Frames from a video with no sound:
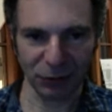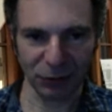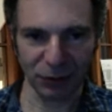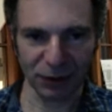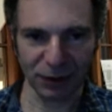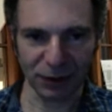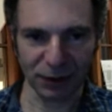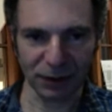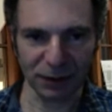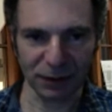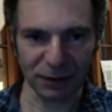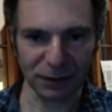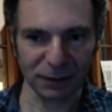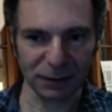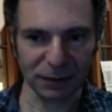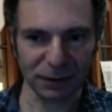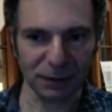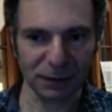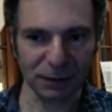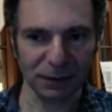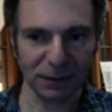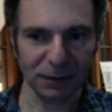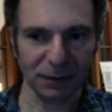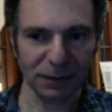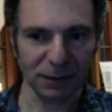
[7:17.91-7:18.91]
we
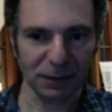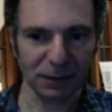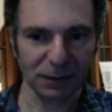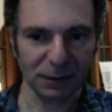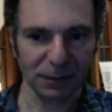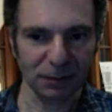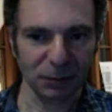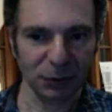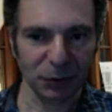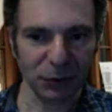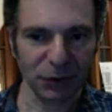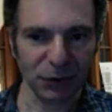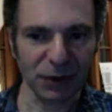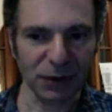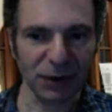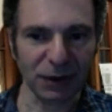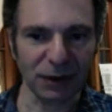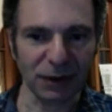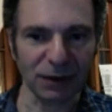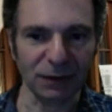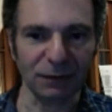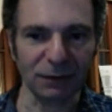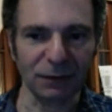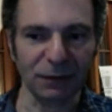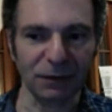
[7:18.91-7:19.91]

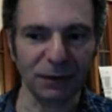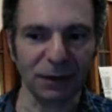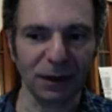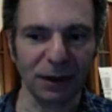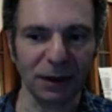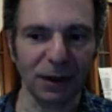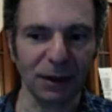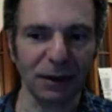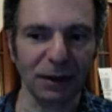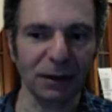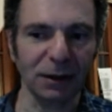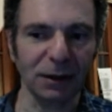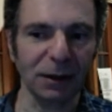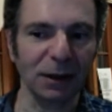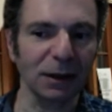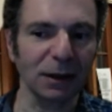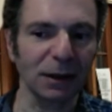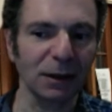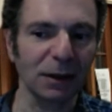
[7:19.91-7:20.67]
perceive. And